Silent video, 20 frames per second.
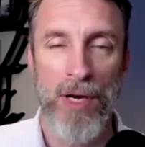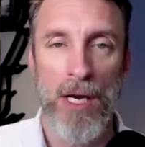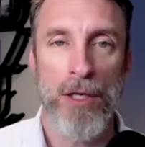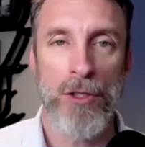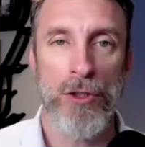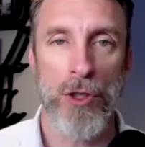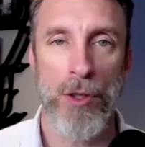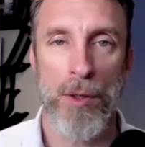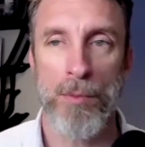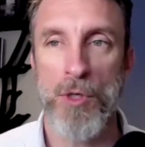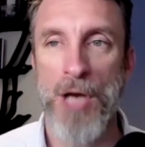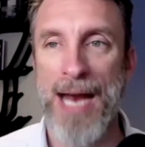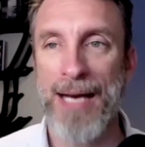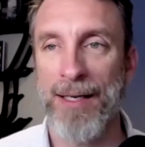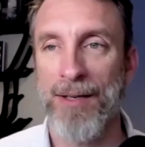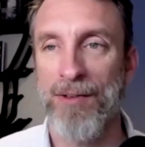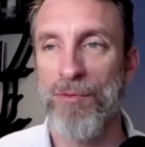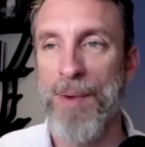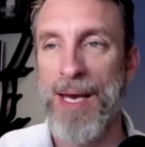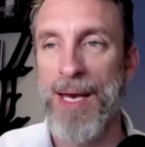So the
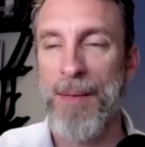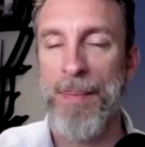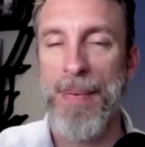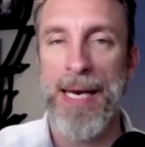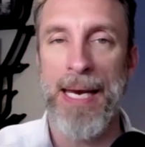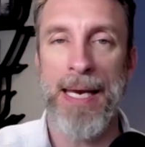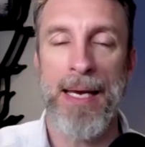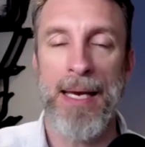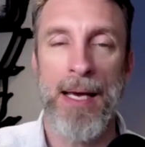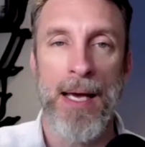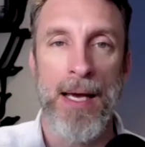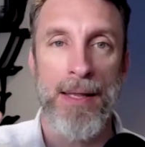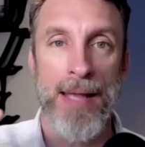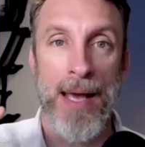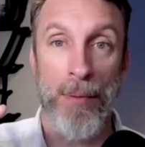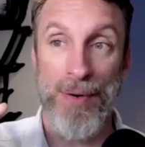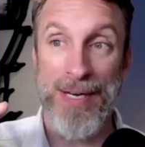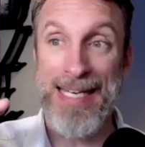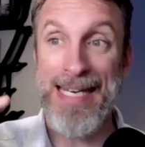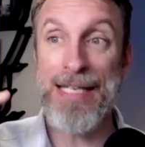objective may be that
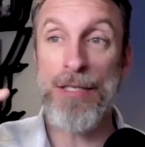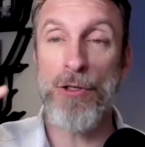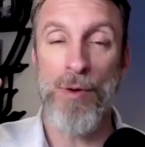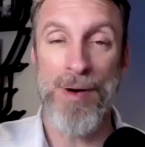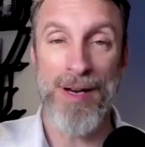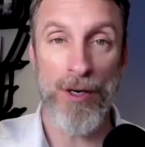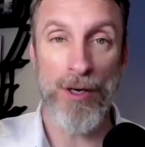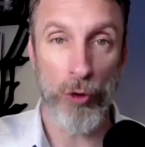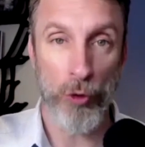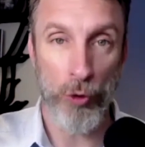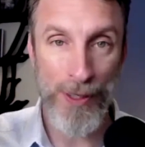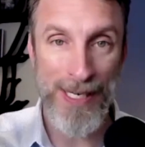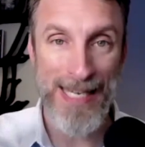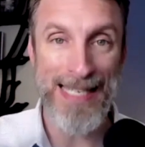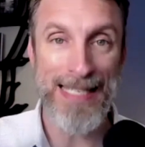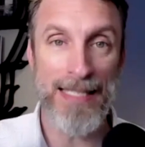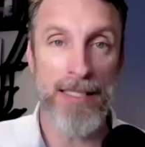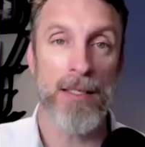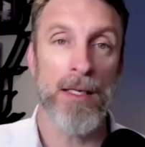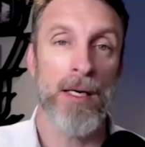we need to
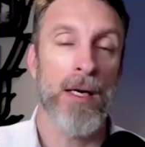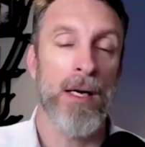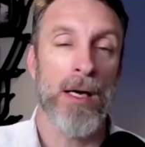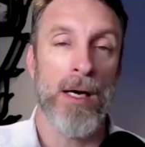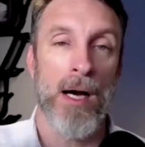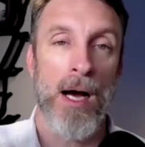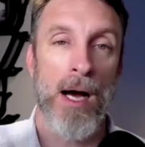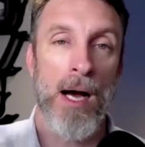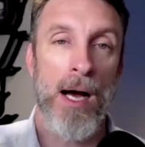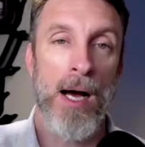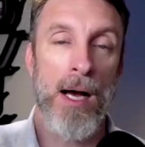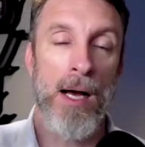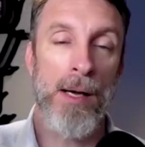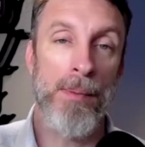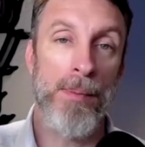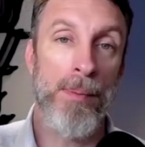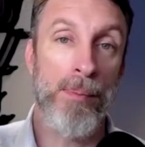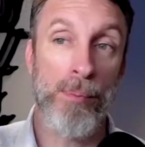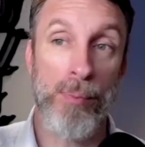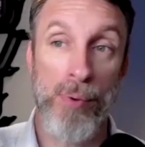increase uh,
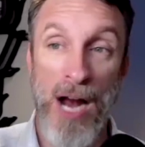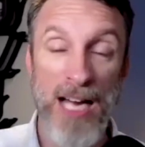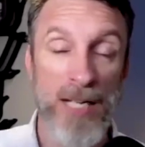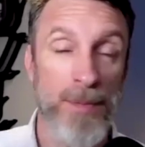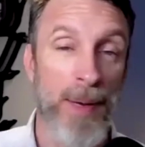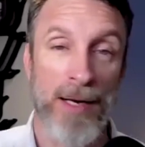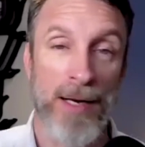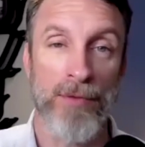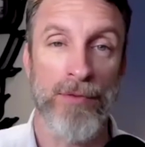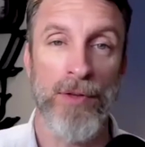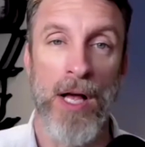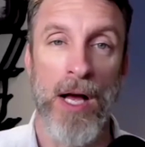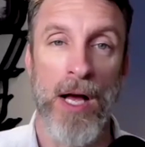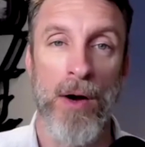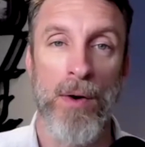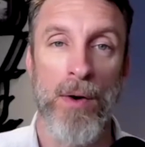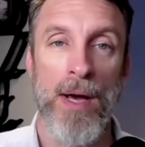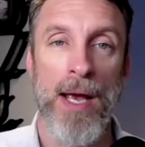prospect flow,